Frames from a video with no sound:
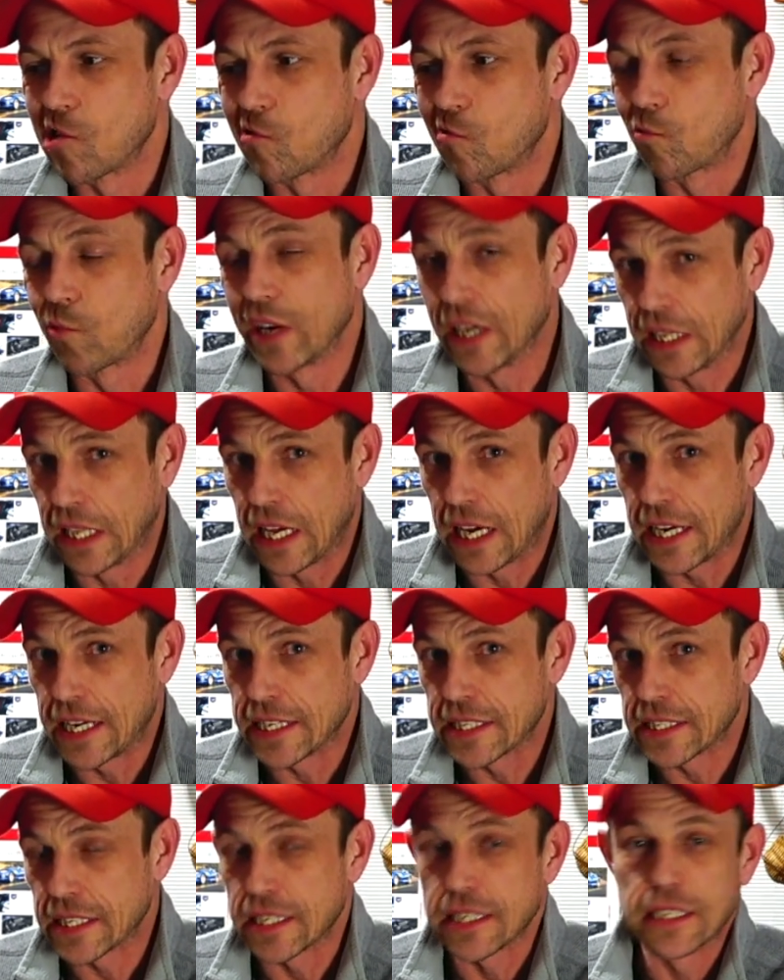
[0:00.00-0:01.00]

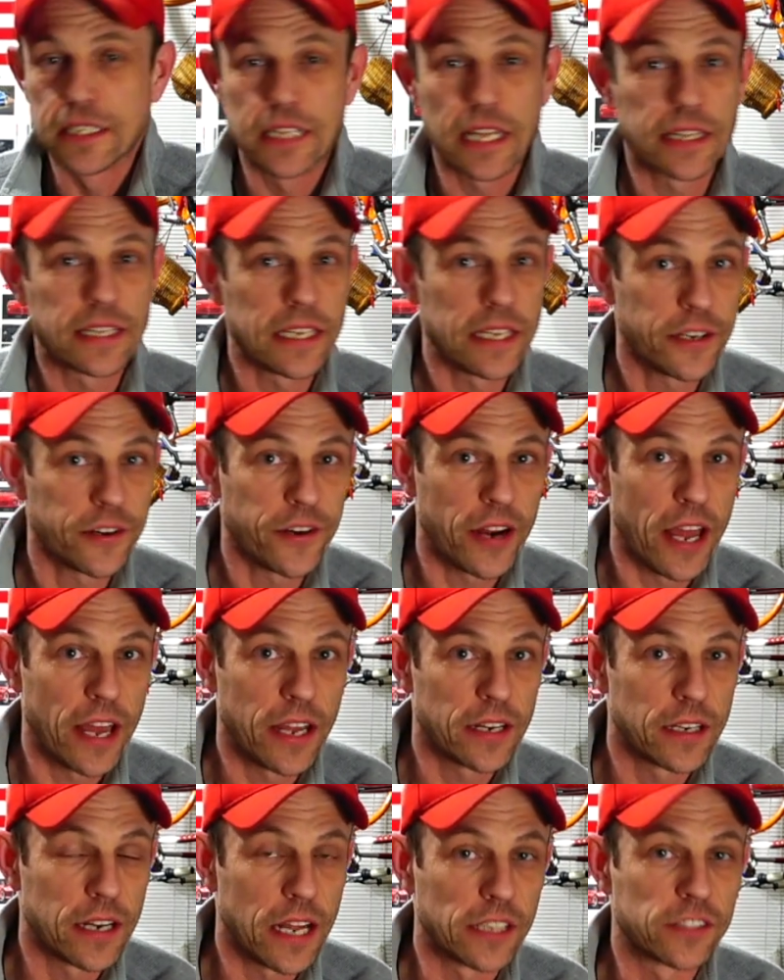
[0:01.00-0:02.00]
realize that the
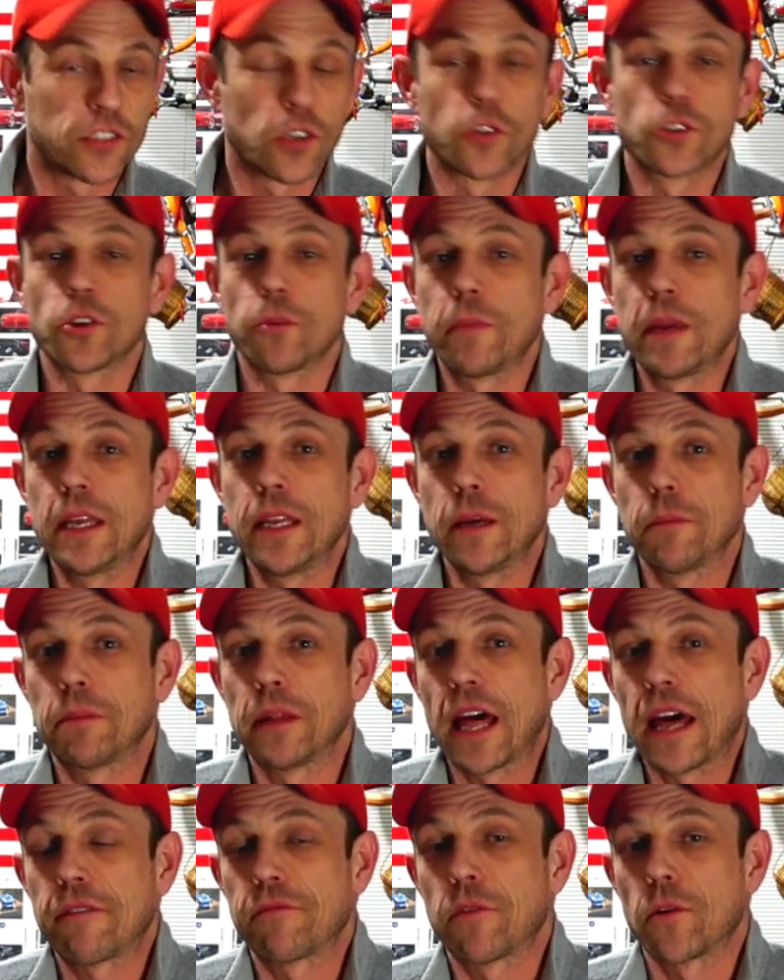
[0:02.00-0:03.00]
internet and social media
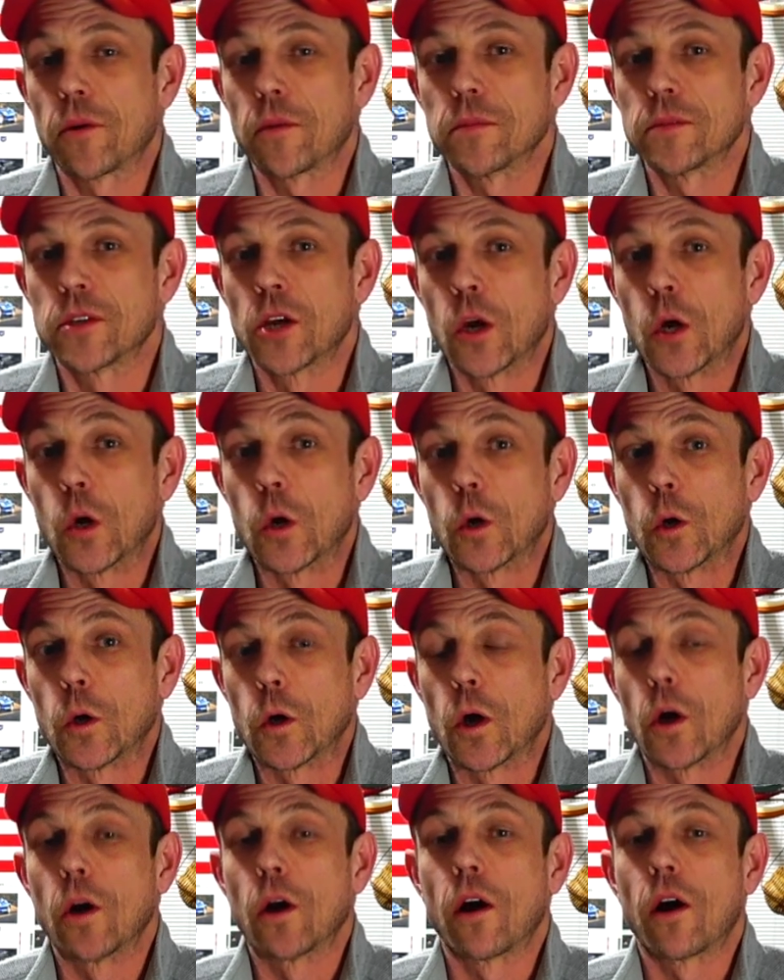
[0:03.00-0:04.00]
platforms
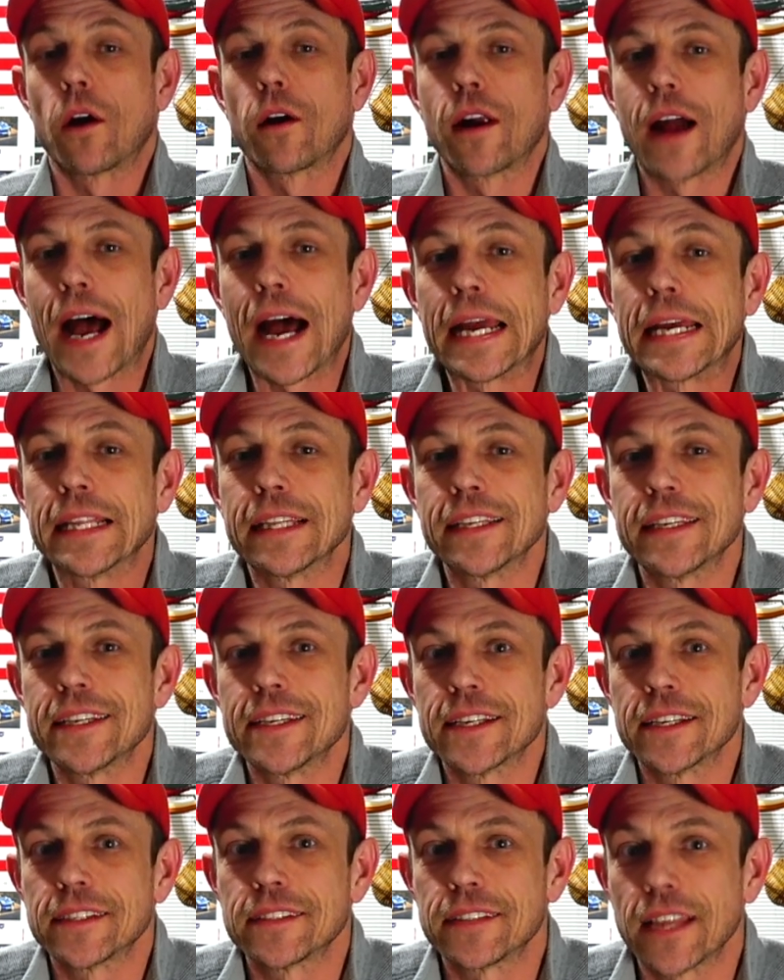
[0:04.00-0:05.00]
are highly
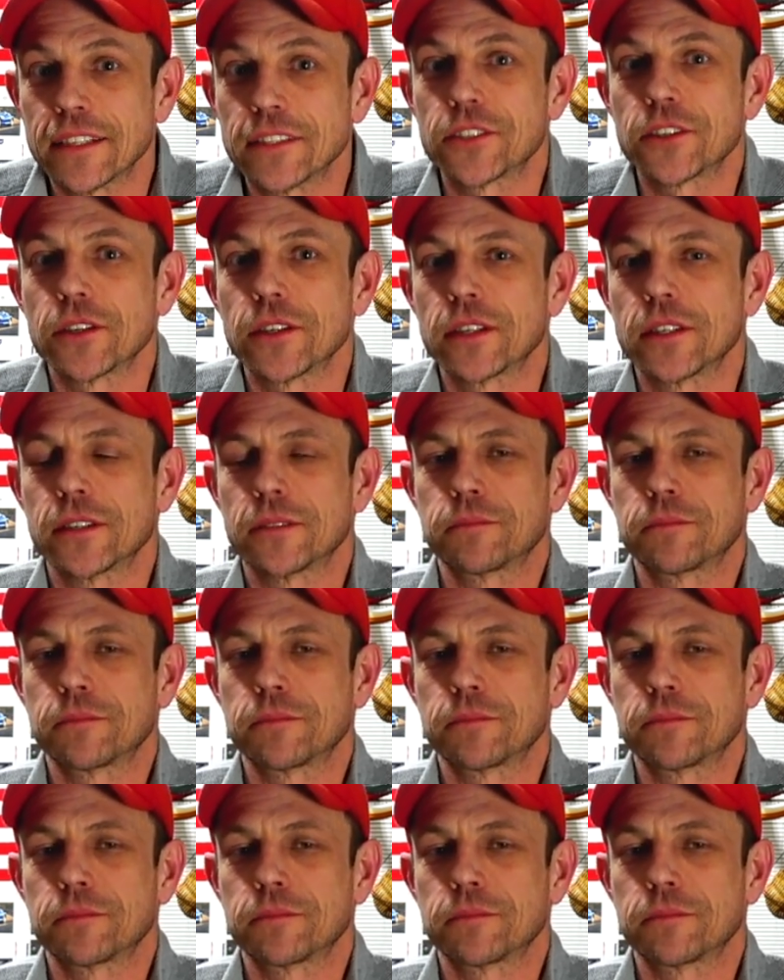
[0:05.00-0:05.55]
censored.